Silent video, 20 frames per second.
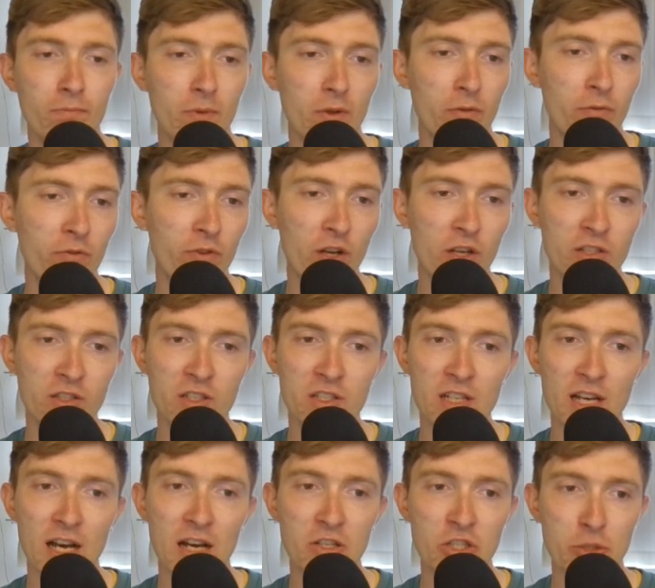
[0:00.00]

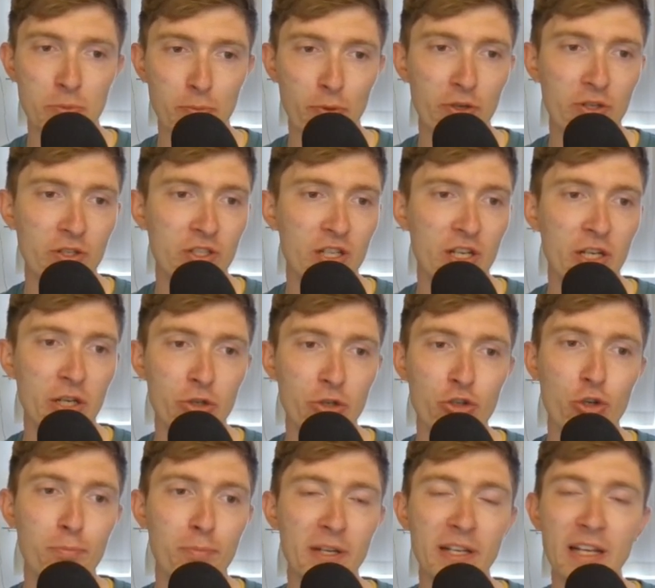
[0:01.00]
versatile sprinter who
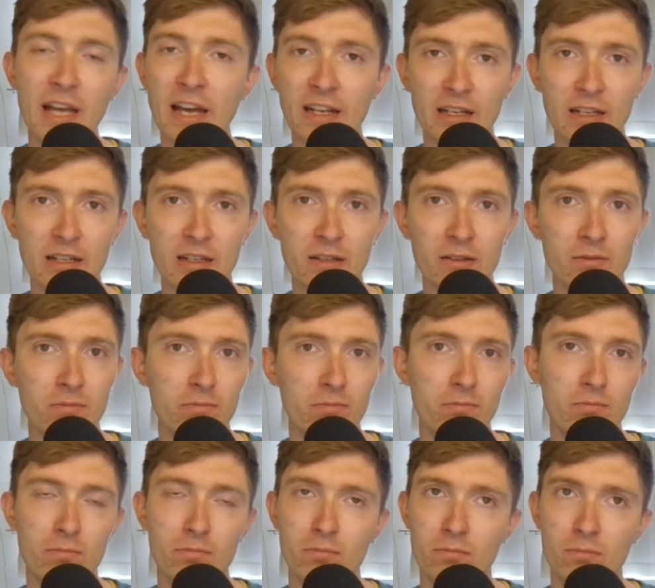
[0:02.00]
should be getting
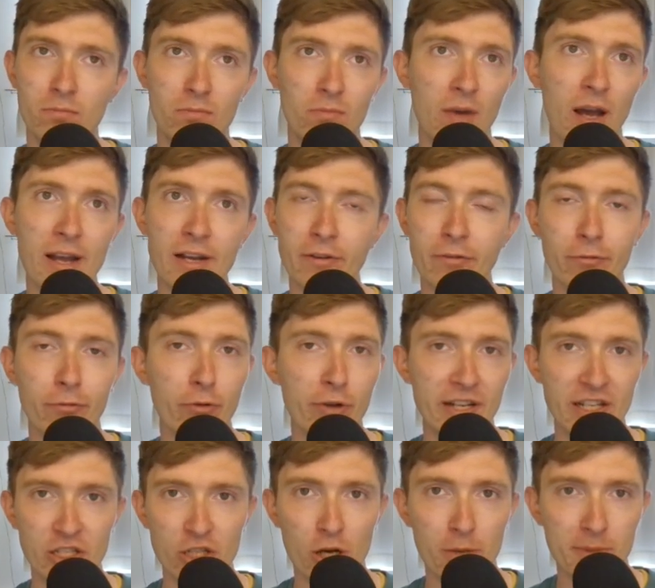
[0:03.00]
like
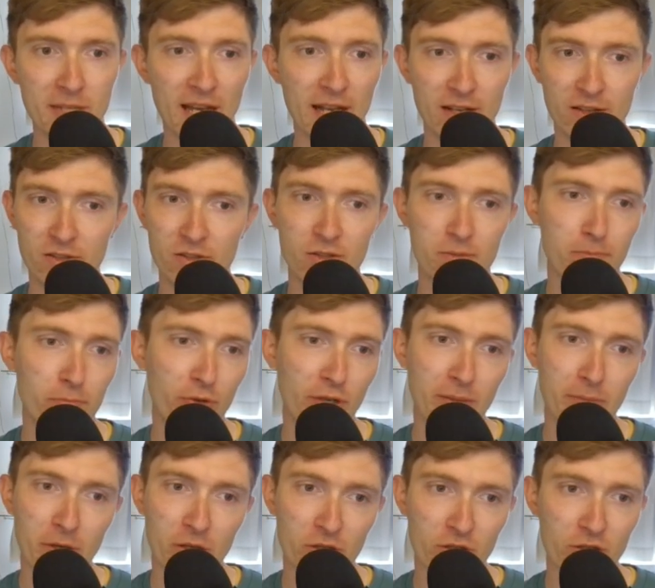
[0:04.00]
3 top 10s pretty
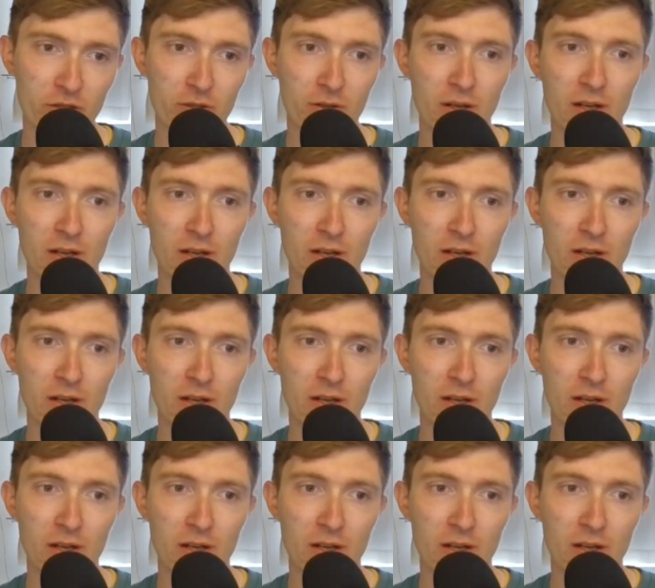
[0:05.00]
much,